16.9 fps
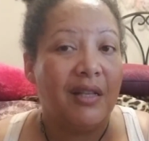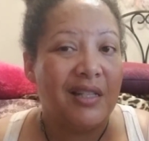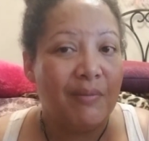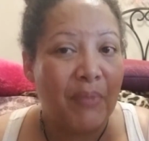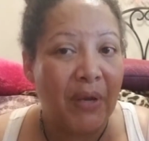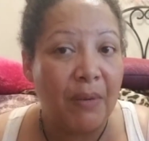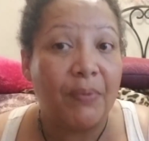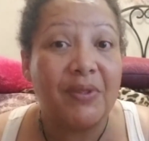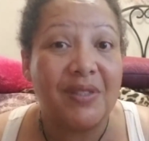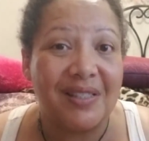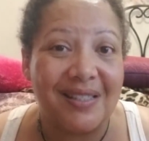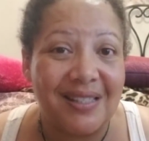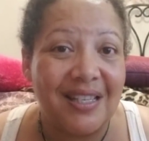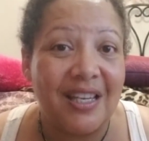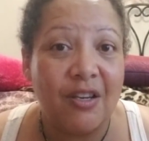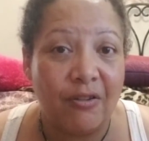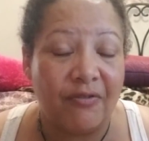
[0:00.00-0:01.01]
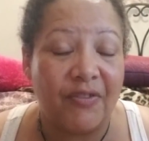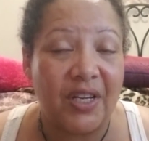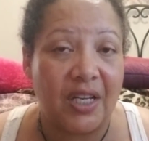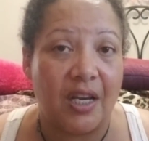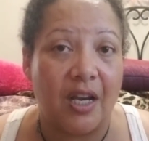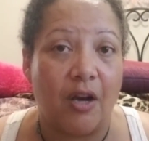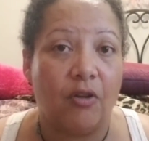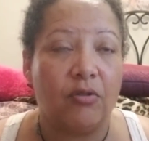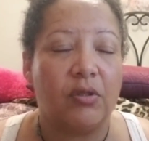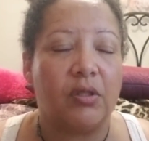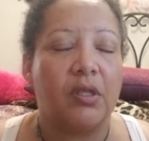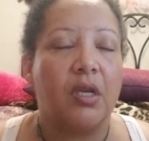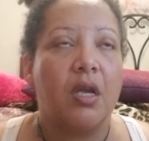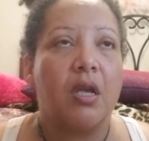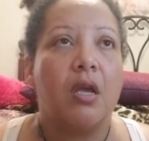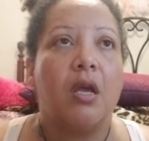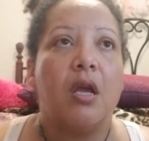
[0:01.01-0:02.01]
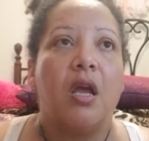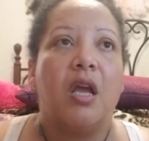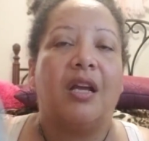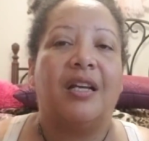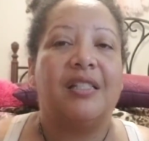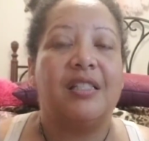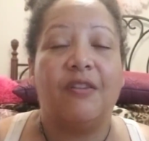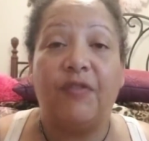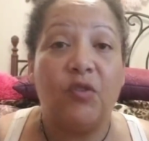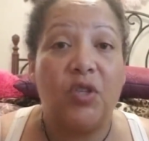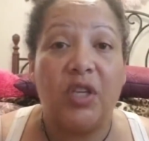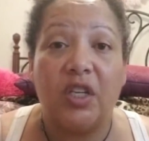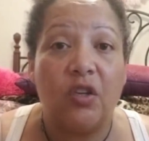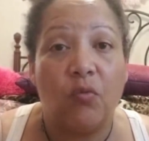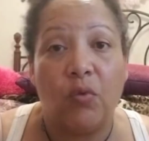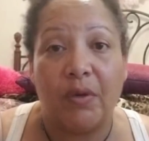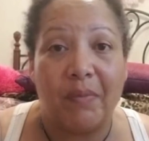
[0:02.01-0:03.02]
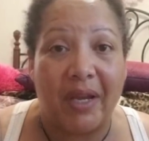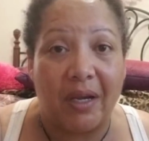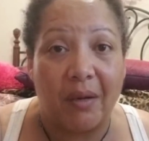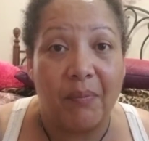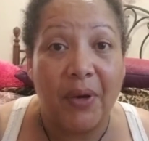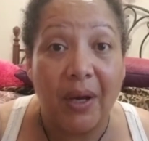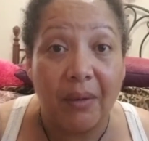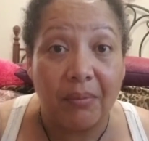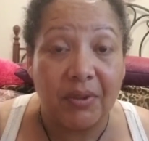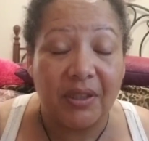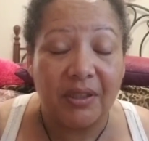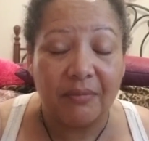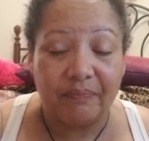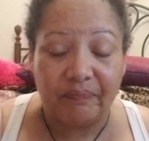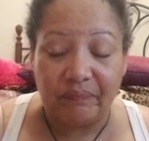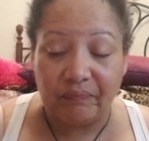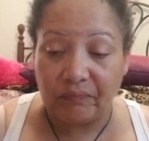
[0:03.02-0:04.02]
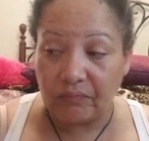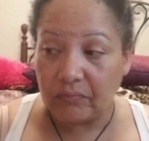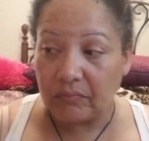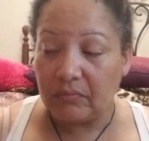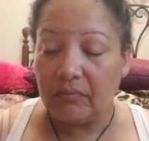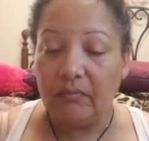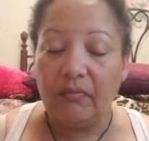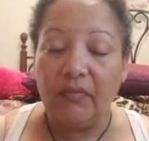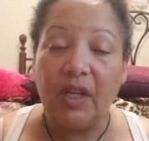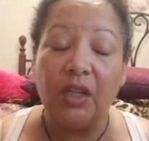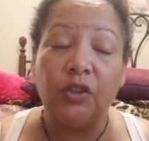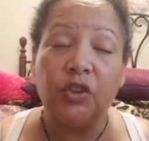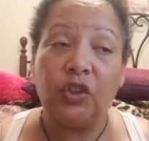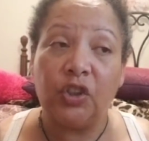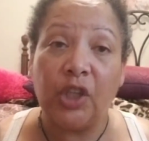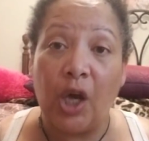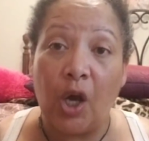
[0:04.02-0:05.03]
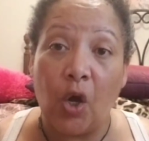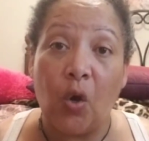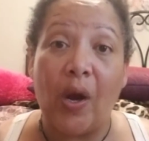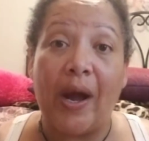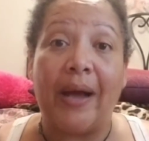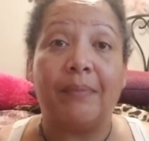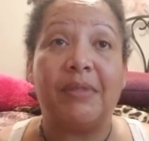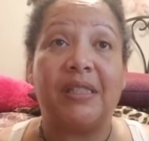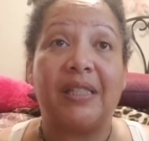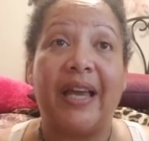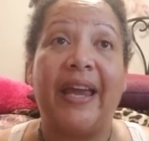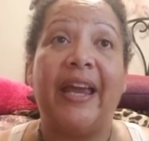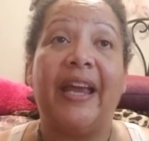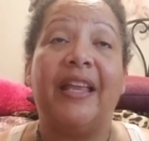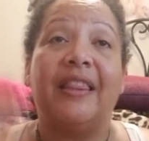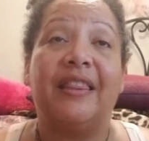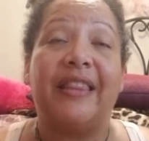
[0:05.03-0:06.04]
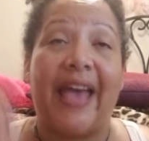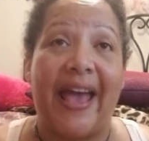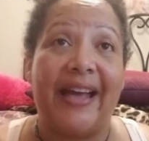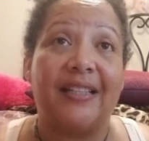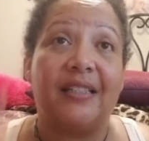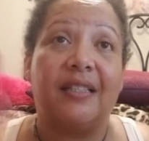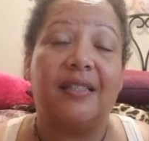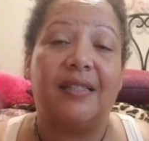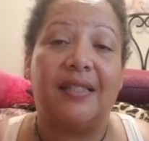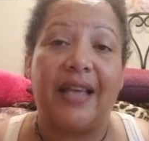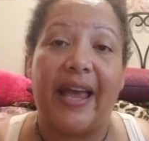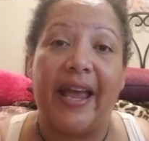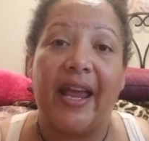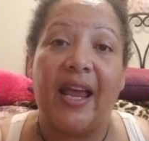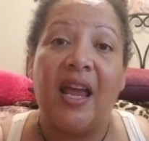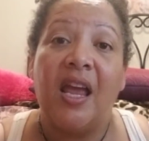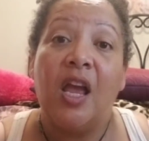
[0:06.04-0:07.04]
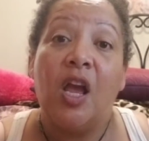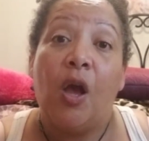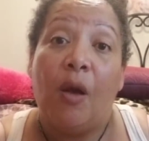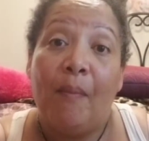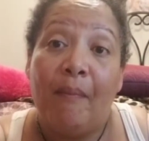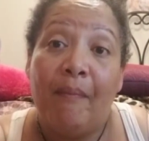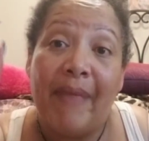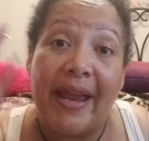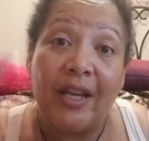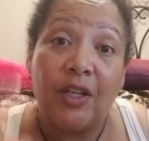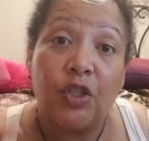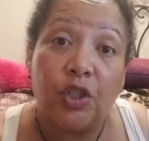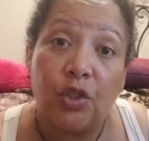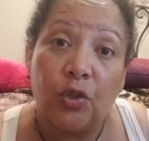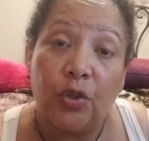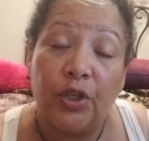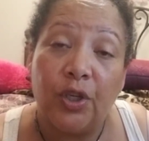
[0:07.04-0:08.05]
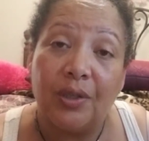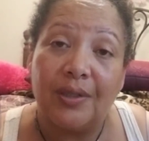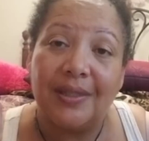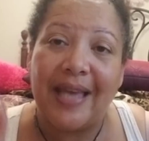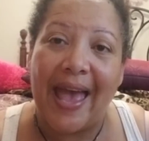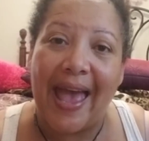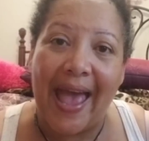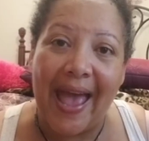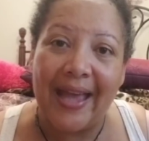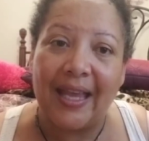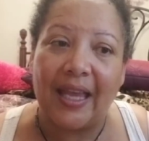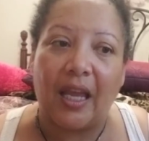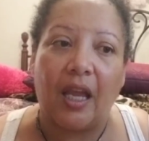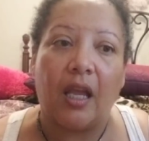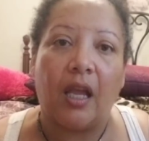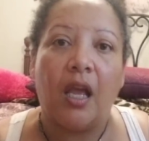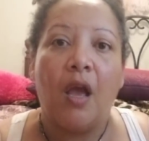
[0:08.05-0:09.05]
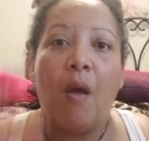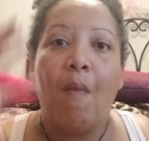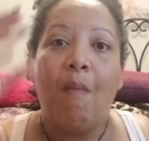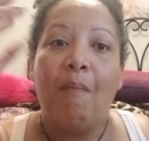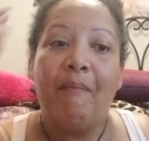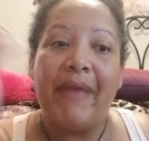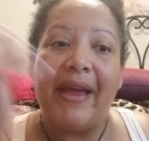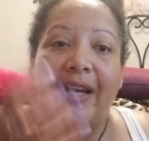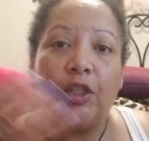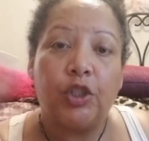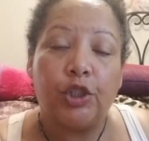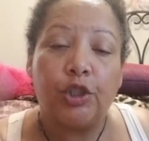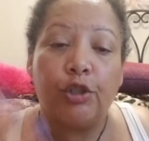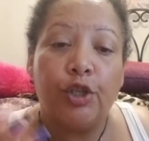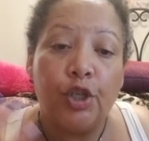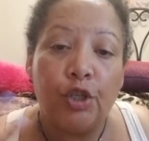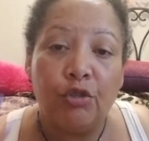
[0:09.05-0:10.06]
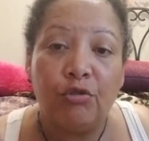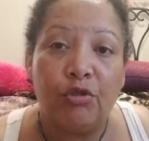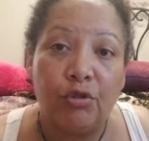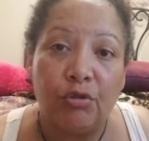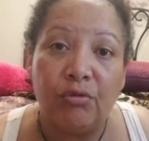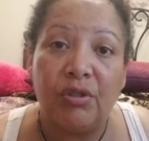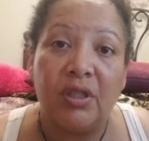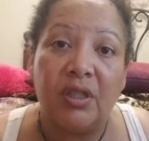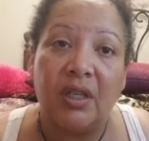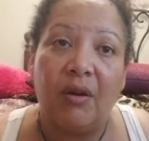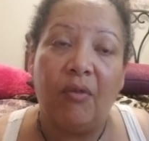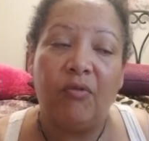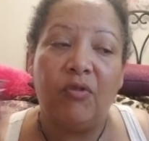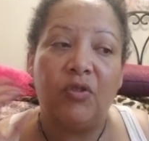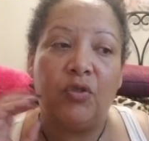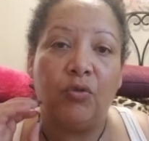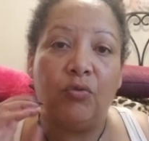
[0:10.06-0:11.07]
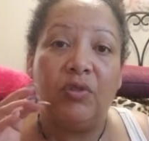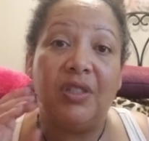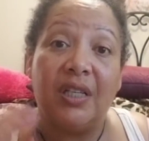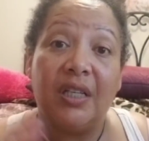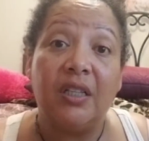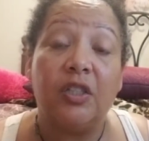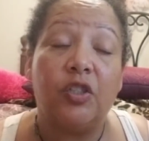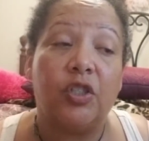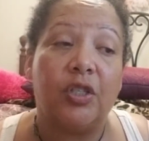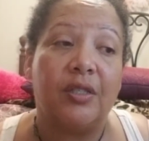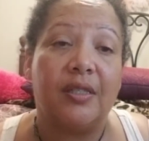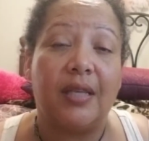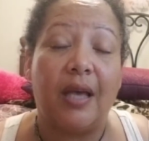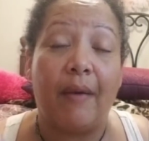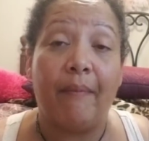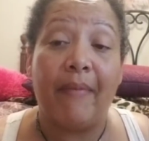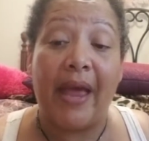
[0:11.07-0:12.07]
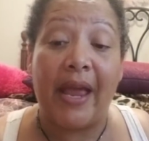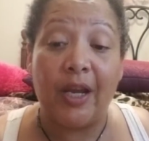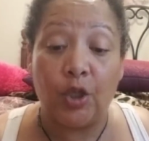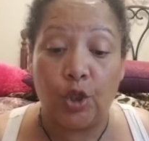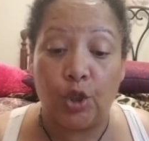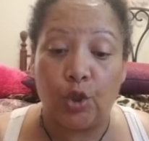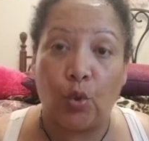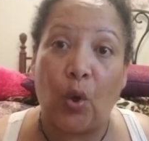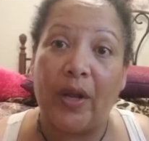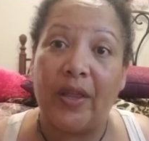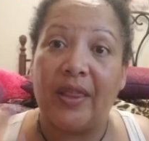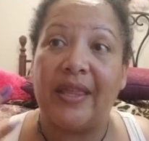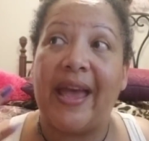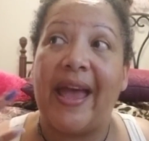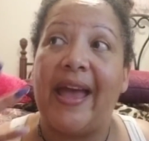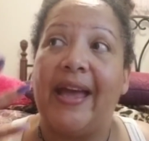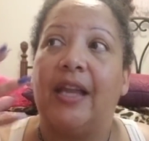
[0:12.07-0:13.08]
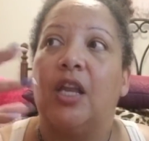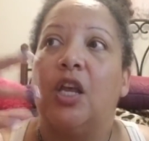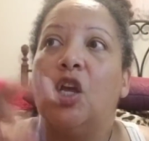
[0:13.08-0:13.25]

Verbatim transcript: people to see your videos. Because if you didn't, you wouldn't make them public. So I'm saying that to say, make sure you're tagging make sure you do the due diligence to make sure that